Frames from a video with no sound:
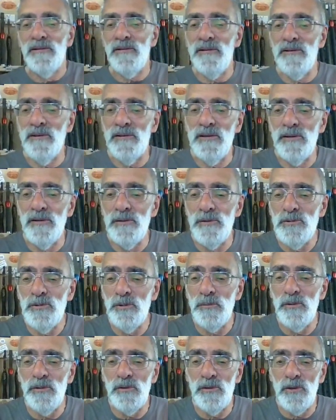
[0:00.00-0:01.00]
can you show
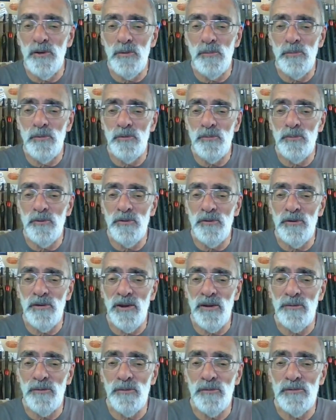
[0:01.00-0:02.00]
me the goblet with the
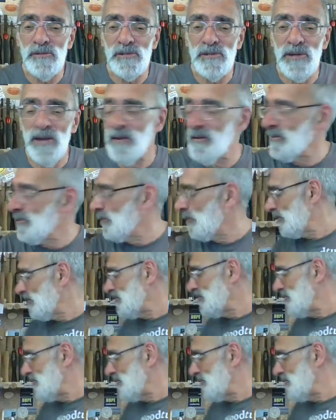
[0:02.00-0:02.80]
narrow stand, please?